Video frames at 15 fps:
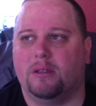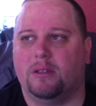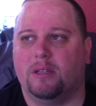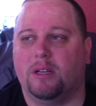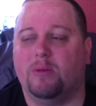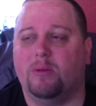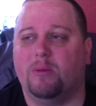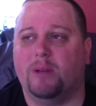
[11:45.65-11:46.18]

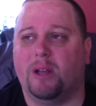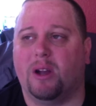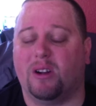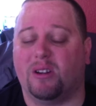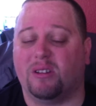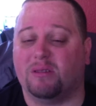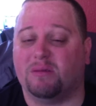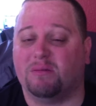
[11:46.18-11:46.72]
It will be
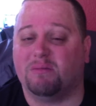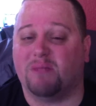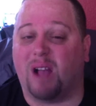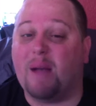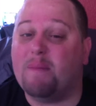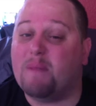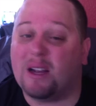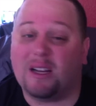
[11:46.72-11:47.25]
hard.
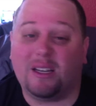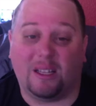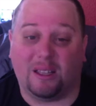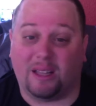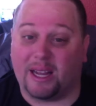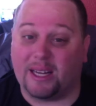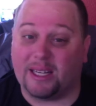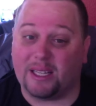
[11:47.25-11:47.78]
I'm not gonna
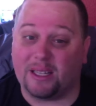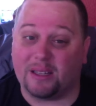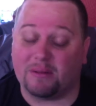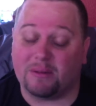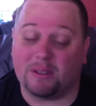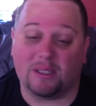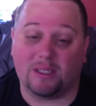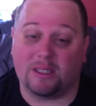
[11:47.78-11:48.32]
lie to you.
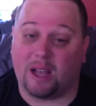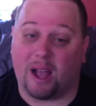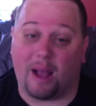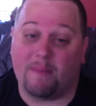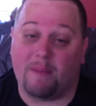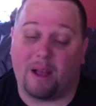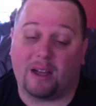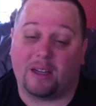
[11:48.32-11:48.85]
It's not.
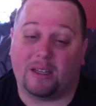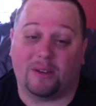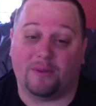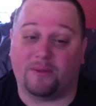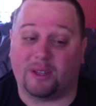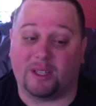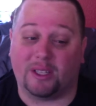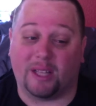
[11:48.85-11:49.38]
I'm not gonna
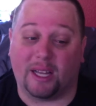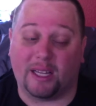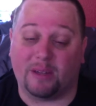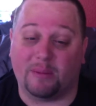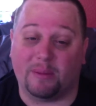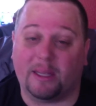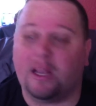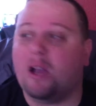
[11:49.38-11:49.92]
fucking lie to you.
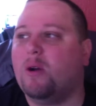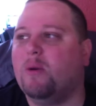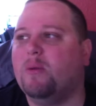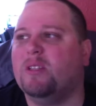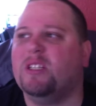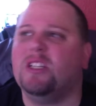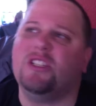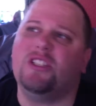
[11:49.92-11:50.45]
Like, oh, well,
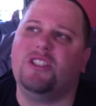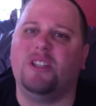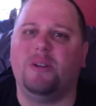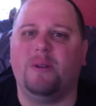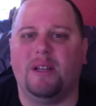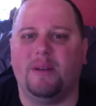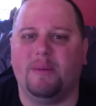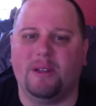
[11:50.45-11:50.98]
just do
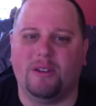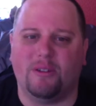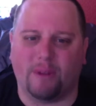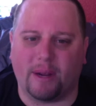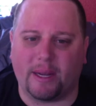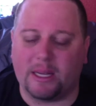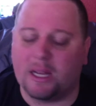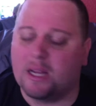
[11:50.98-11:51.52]
it. It'll be
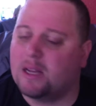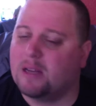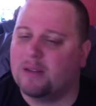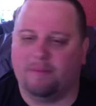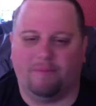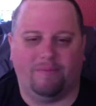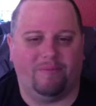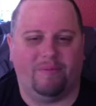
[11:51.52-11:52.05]
great.
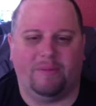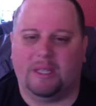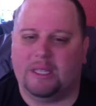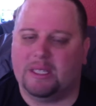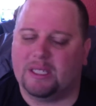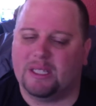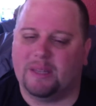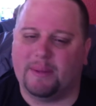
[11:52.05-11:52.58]

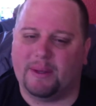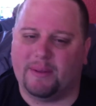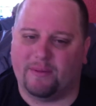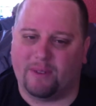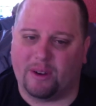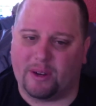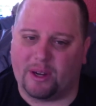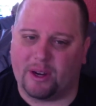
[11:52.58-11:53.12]
It's gonna be
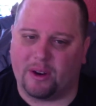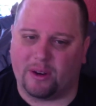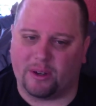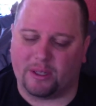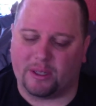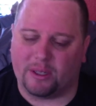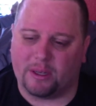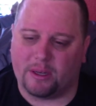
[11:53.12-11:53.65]
very
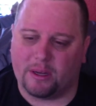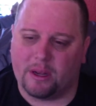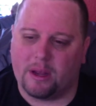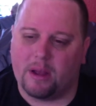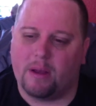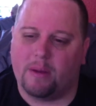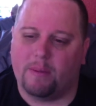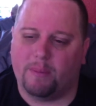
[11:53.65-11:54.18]
hard,
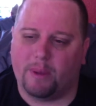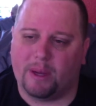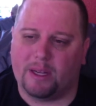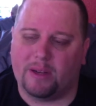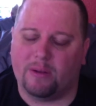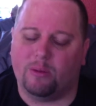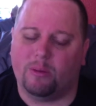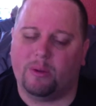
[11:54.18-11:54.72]
but
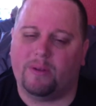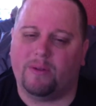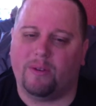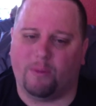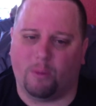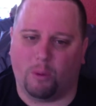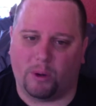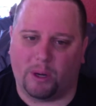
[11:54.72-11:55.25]
it will be
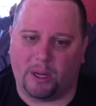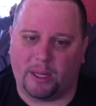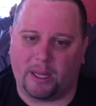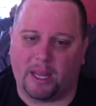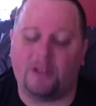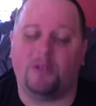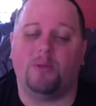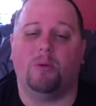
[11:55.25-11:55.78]
rewarding,
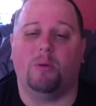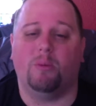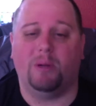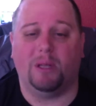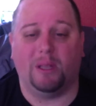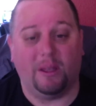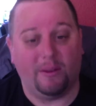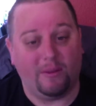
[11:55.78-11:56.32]
and you will be
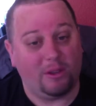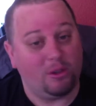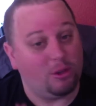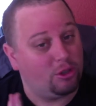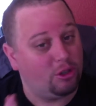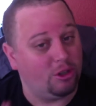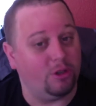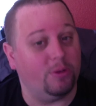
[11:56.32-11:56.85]
living your
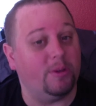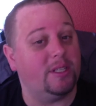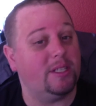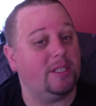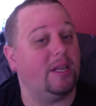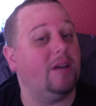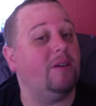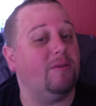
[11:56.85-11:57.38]
truest
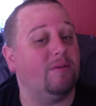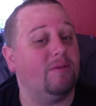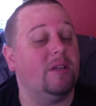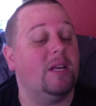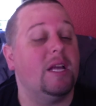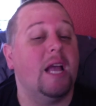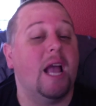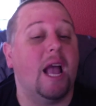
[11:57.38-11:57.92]
self,
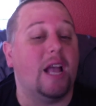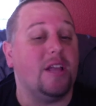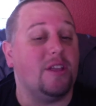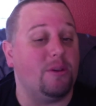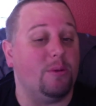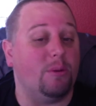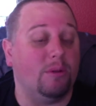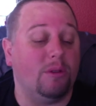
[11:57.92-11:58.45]
and
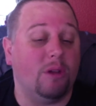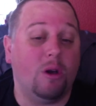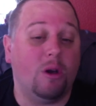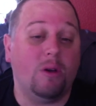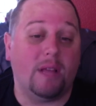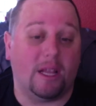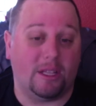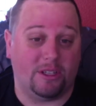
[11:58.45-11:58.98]
you will know
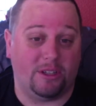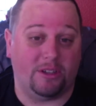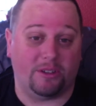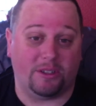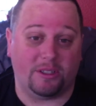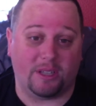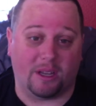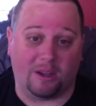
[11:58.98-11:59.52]
that to
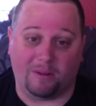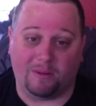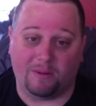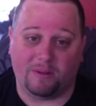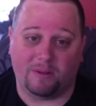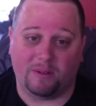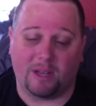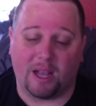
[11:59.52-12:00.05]

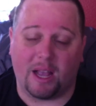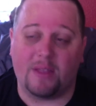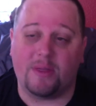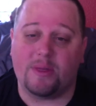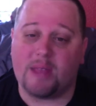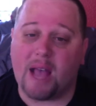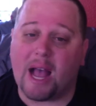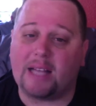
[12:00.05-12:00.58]
yourself,
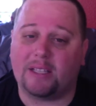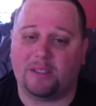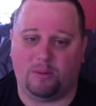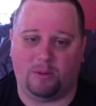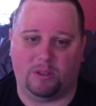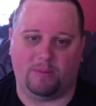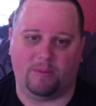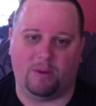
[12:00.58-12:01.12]
and that's
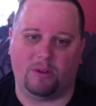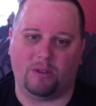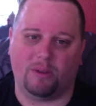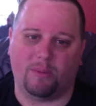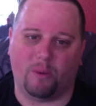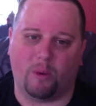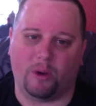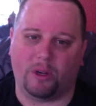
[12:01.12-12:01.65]
what's most
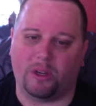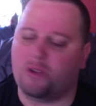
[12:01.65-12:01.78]
important.